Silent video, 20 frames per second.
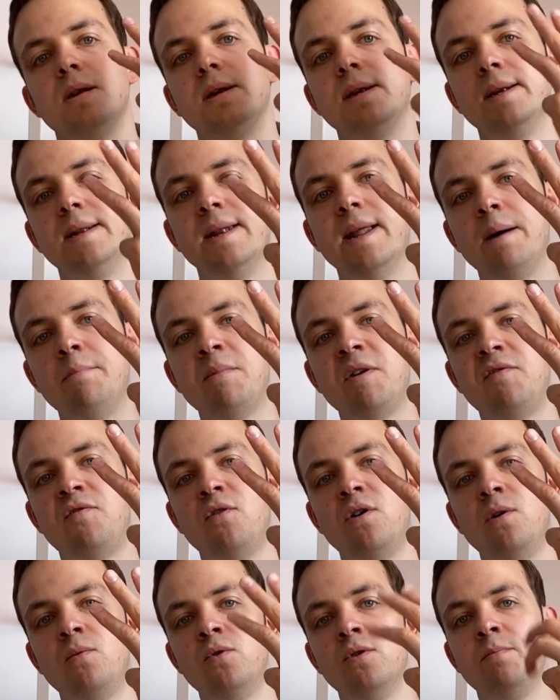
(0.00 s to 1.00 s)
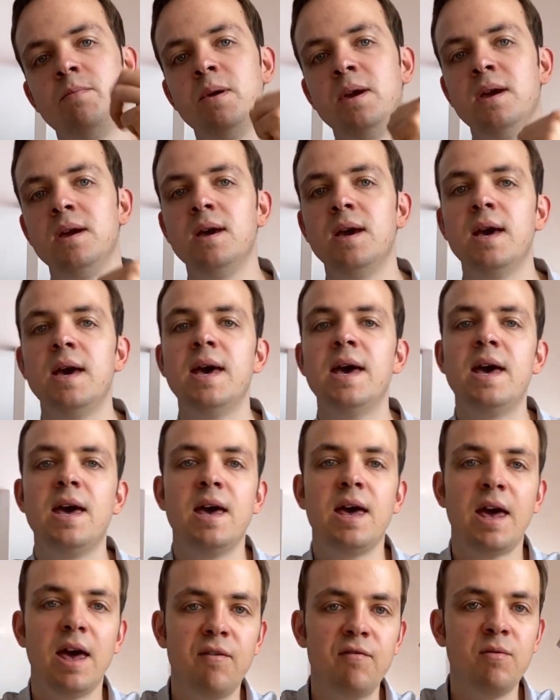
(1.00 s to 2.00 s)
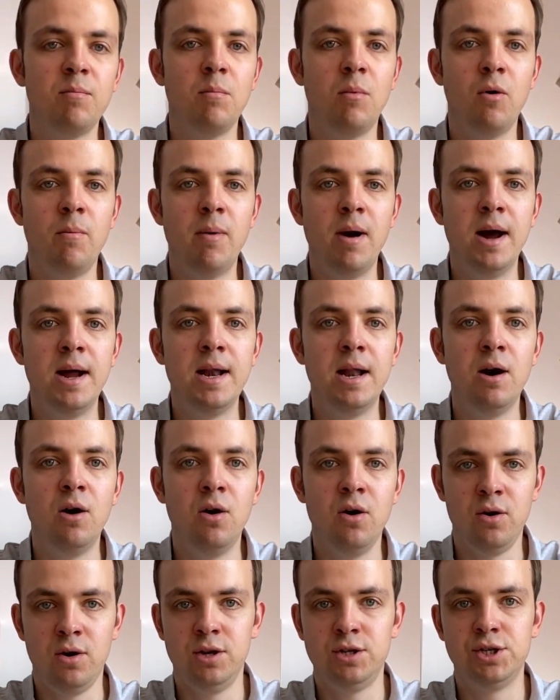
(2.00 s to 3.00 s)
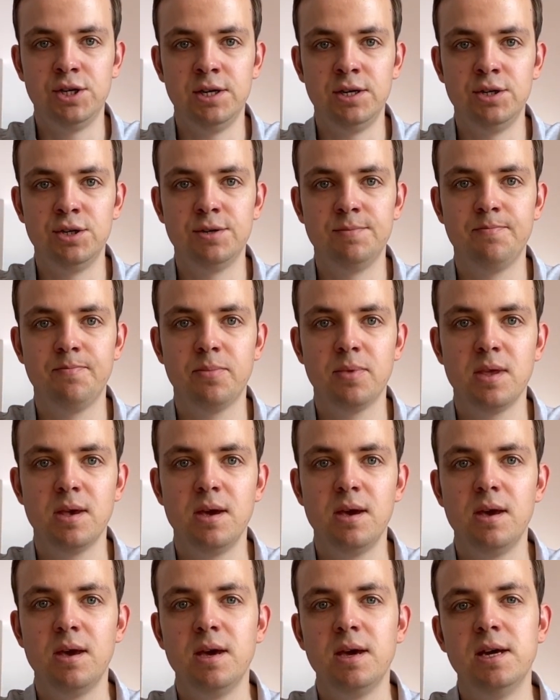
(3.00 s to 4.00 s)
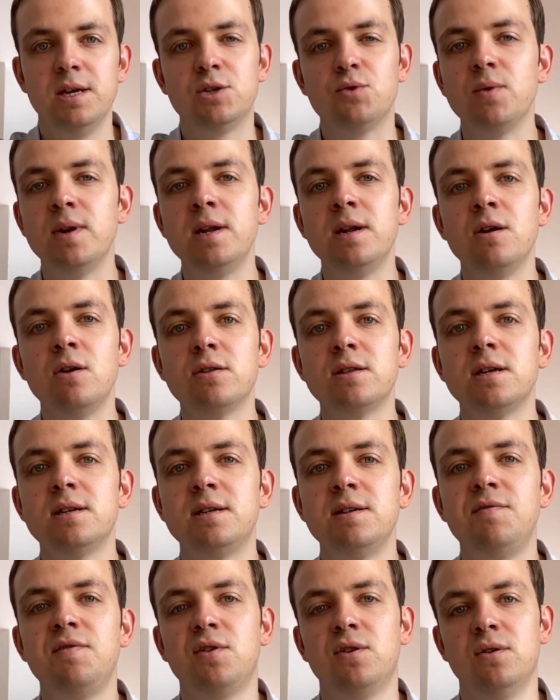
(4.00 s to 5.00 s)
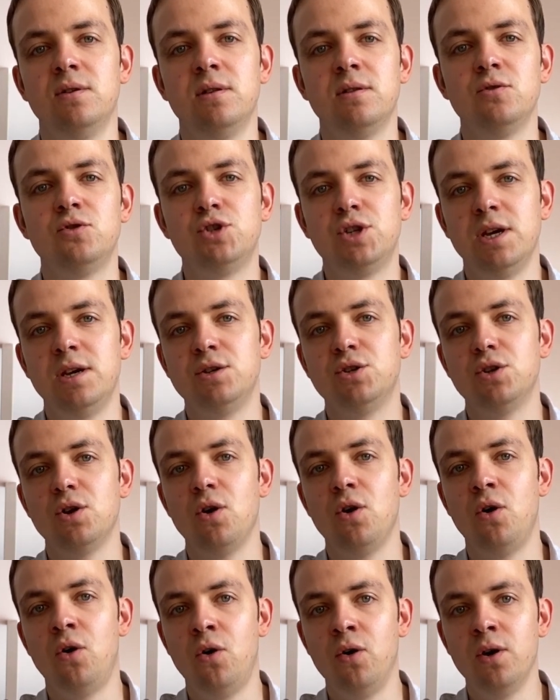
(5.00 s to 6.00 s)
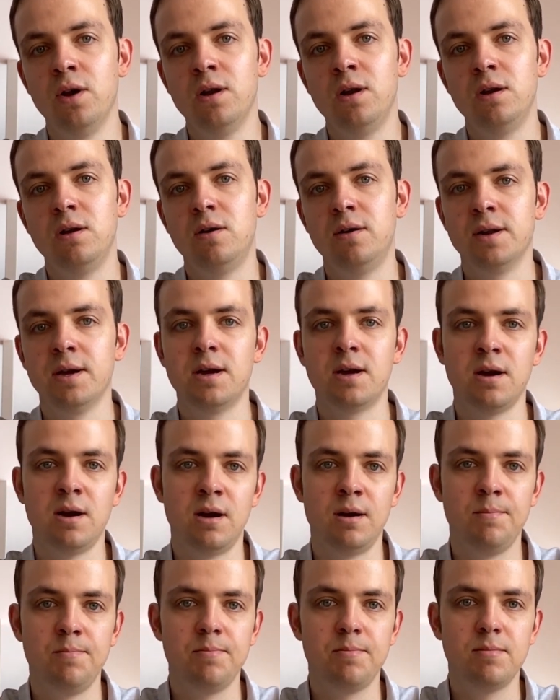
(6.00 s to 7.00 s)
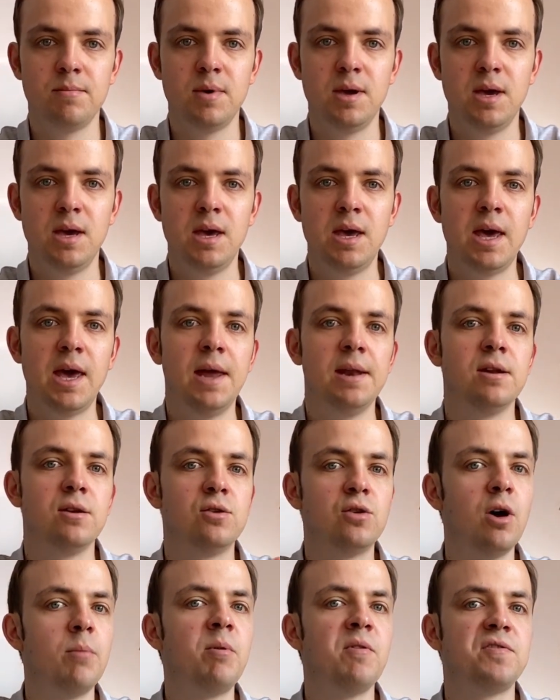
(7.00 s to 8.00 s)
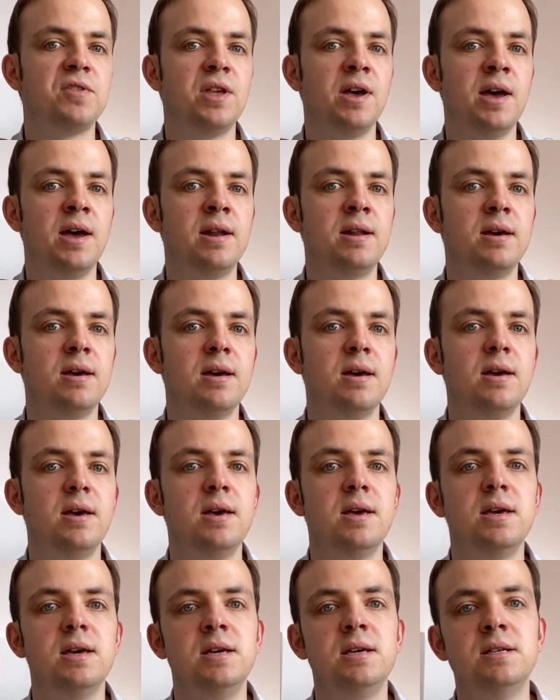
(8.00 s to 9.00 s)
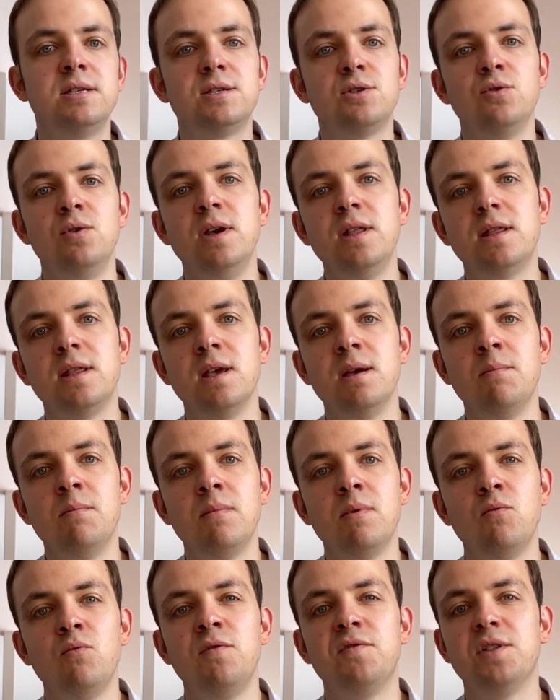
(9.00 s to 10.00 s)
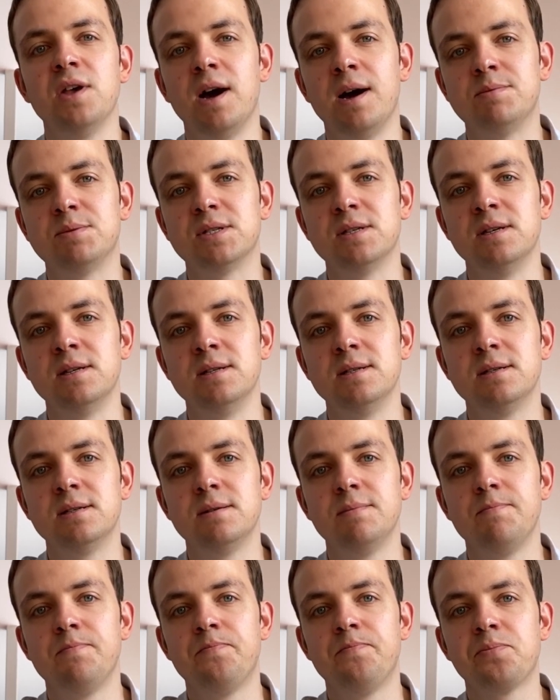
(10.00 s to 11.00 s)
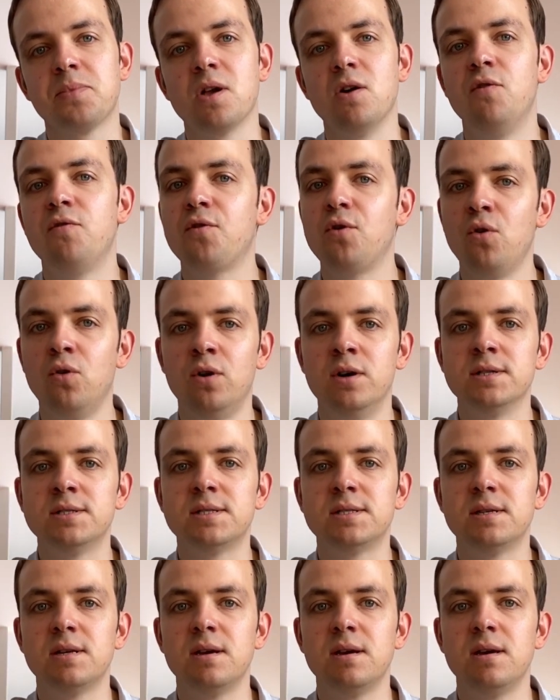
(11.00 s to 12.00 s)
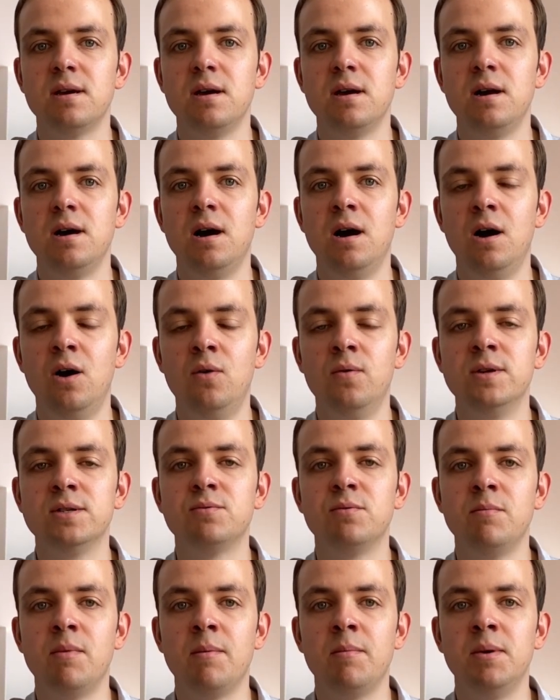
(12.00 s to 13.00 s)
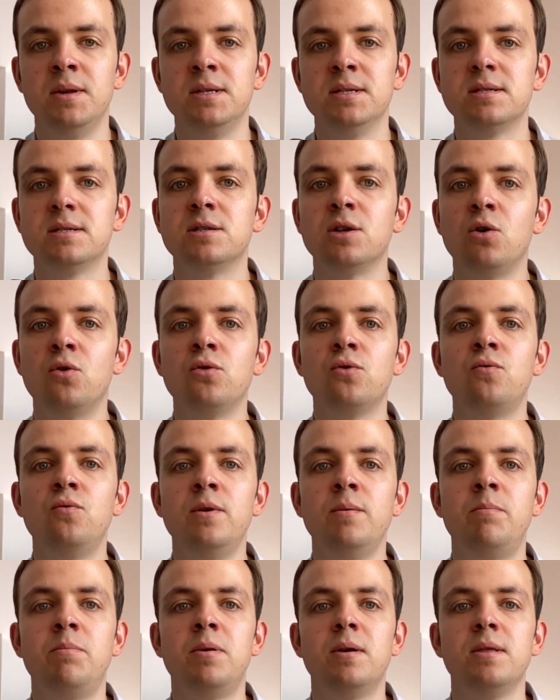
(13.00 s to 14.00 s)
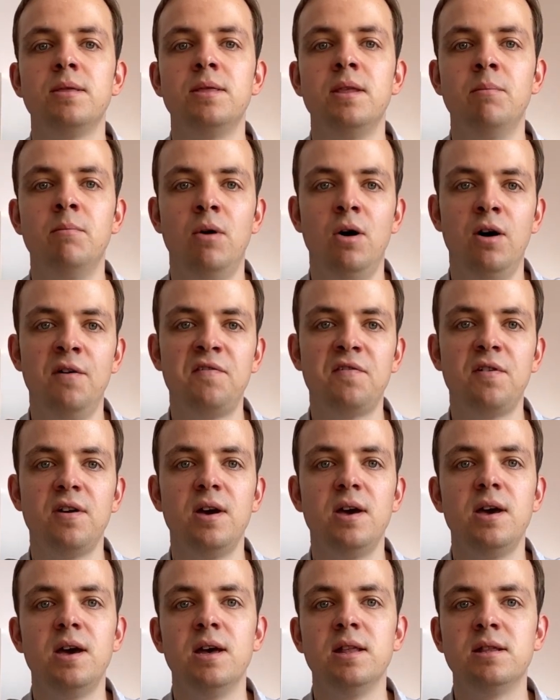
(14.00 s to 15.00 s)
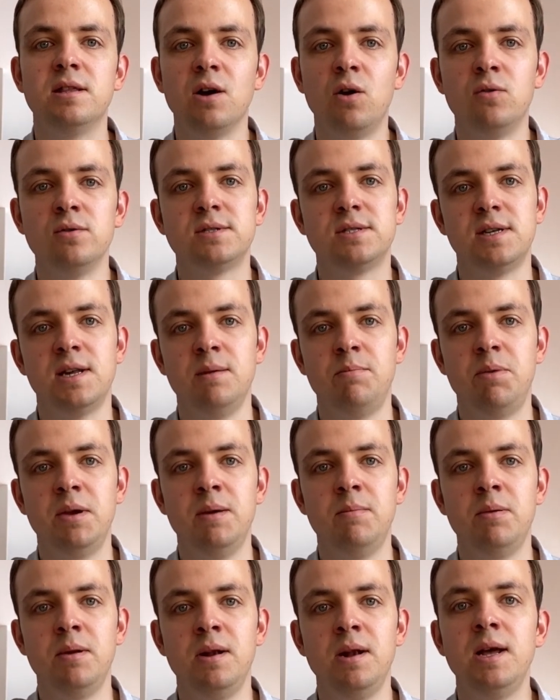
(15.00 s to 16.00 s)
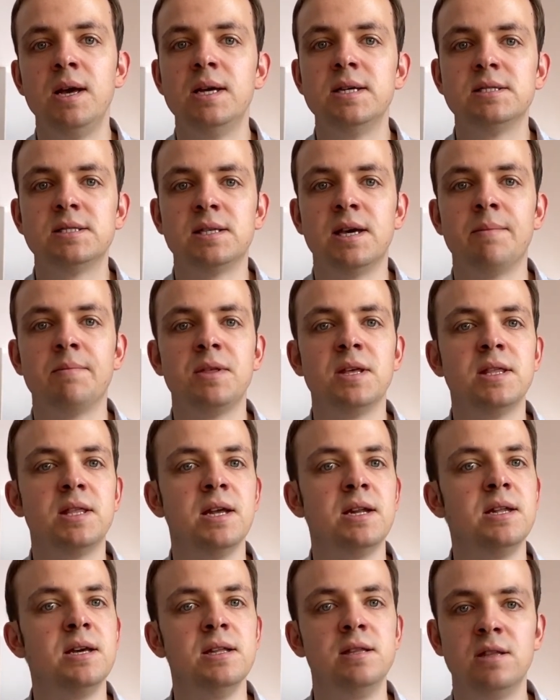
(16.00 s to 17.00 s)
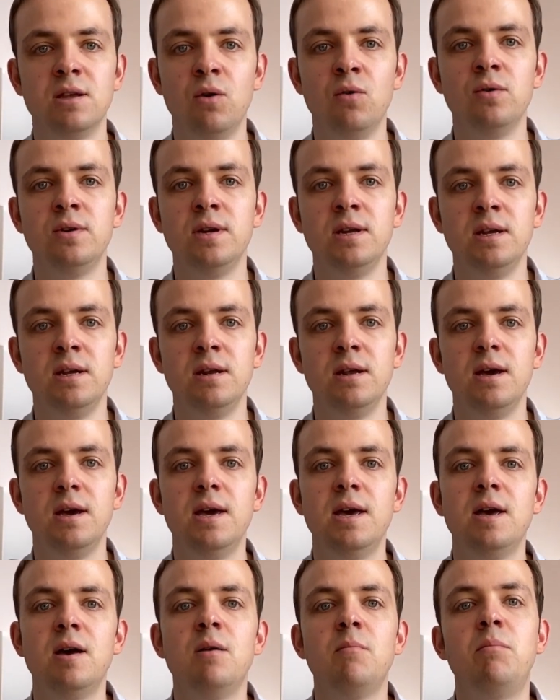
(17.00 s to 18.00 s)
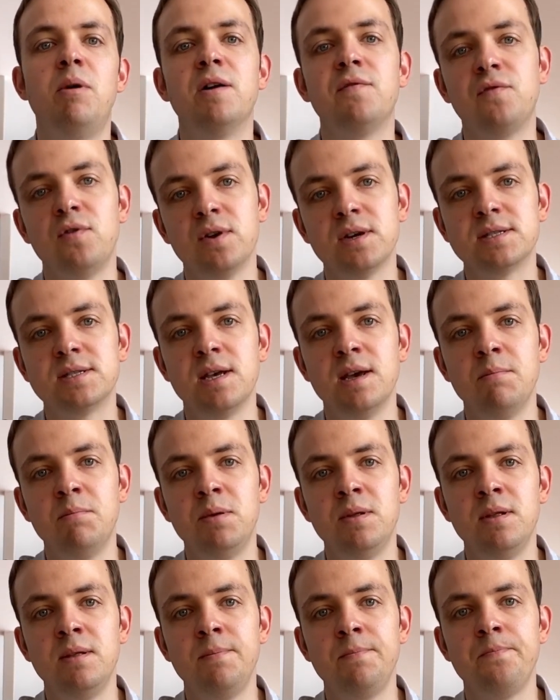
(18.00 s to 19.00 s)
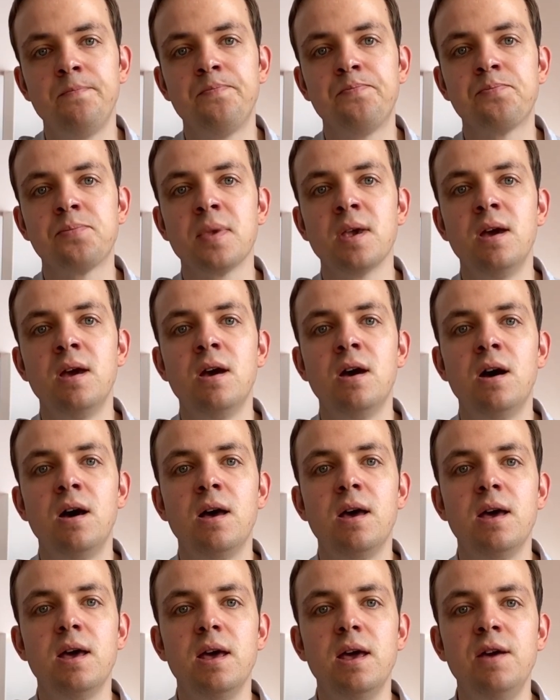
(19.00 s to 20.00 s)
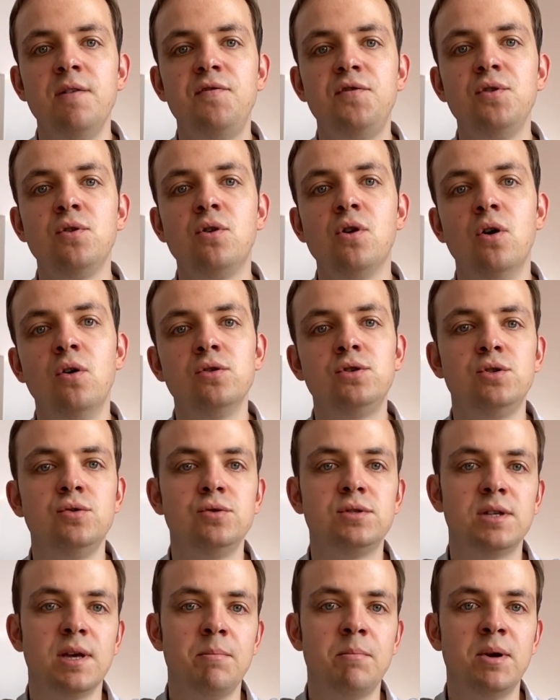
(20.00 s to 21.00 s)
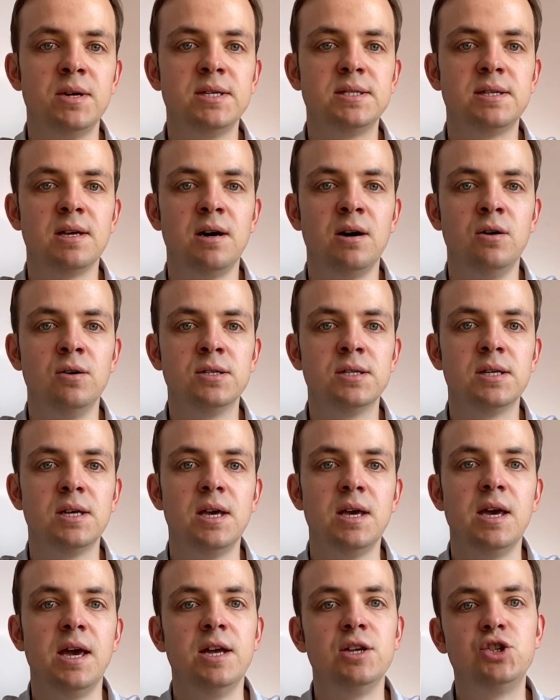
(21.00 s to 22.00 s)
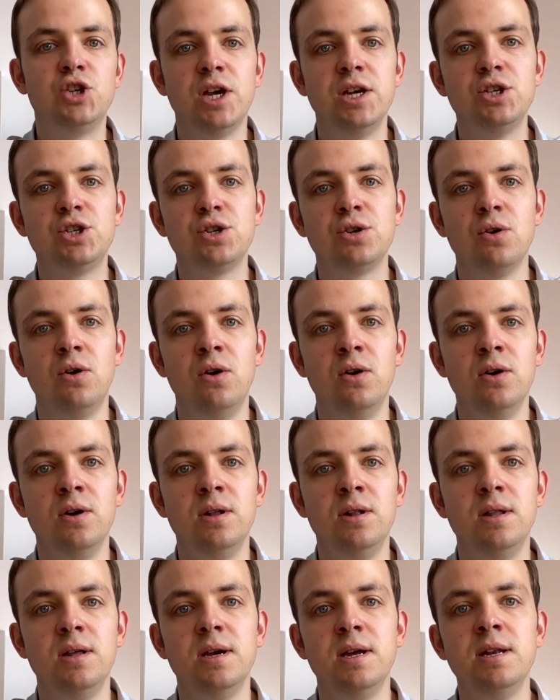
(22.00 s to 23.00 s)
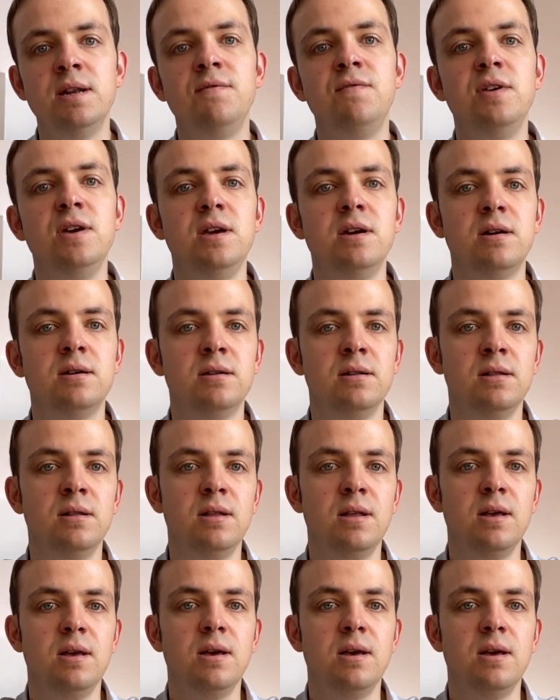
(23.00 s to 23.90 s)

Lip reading: Number 4 would be have a mobile oil change. It's really not that difficult to change oil on a car. And on top of that is to hit them with the upsells. Of course, always remember this, don't rip them off and don't sell people something that they don't need. But for example, if you go to somebody's house and change the oil in the vehicle,